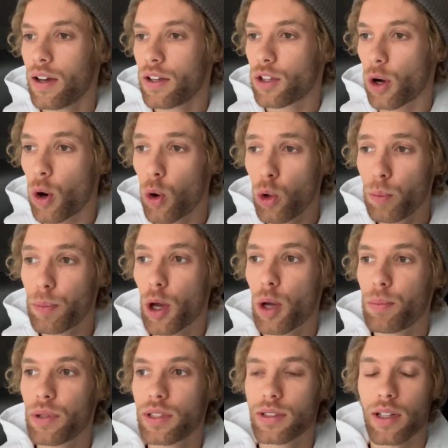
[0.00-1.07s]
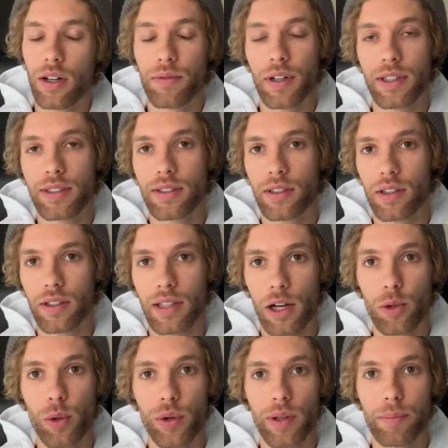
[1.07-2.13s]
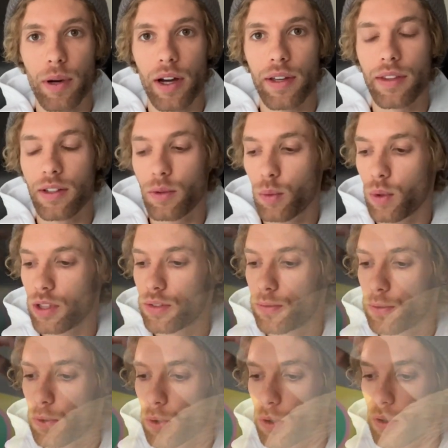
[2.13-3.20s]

The whole purpose of us downloading Python was for